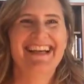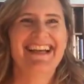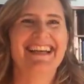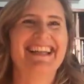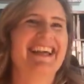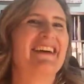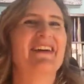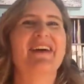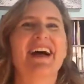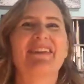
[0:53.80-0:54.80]
in
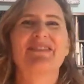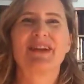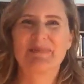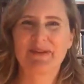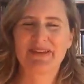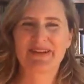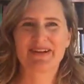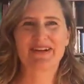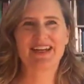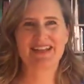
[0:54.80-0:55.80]
that after I birthed
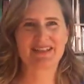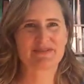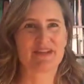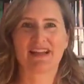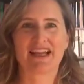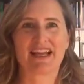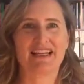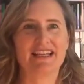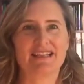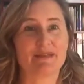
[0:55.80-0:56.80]
her, I just felt like I
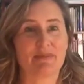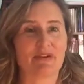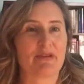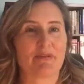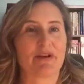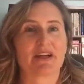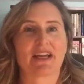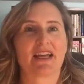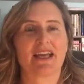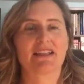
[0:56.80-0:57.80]
needed to birth a
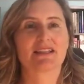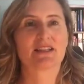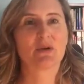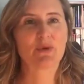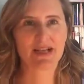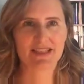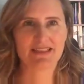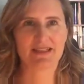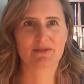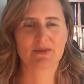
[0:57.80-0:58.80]
book. And so what I
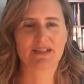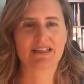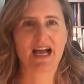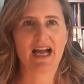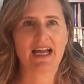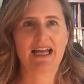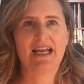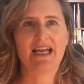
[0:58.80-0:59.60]
did was I